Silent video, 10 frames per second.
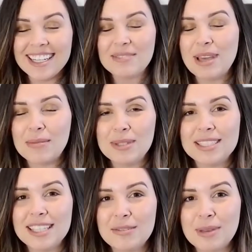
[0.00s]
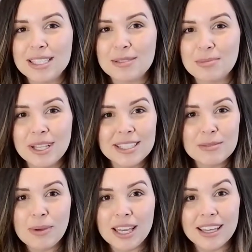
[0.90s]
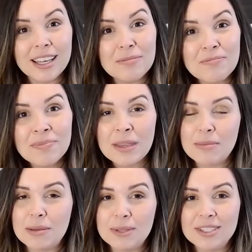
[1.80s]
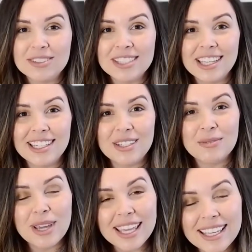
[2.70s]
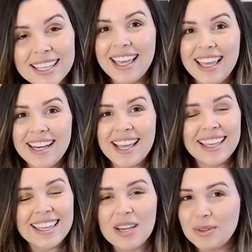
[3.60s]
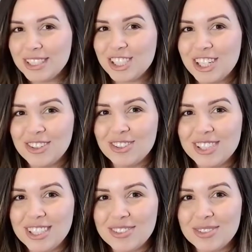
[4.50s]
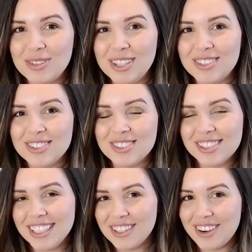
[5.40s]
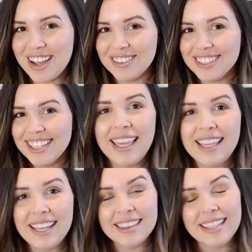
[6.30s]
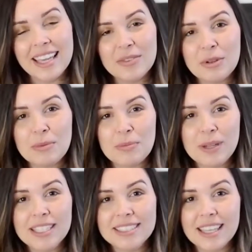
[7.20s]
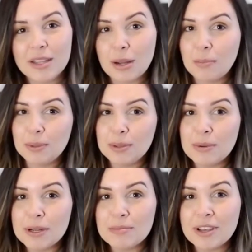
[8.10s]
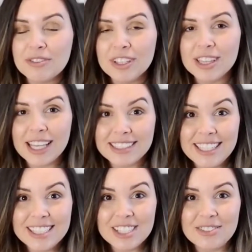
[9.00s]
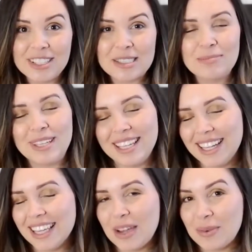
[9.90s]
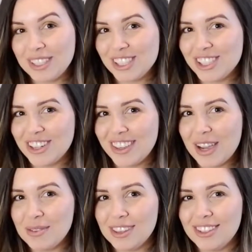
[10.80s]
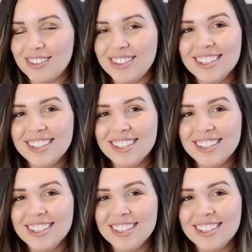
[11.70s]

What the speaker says: I'm happy to say my supply is back up. Baby girl's gaining weight, and I can't wait to share those secrets with you, so stick around. And at the end, we'll be putting together a blueberry muffin lactation recipe, and I can't wait to share that with you.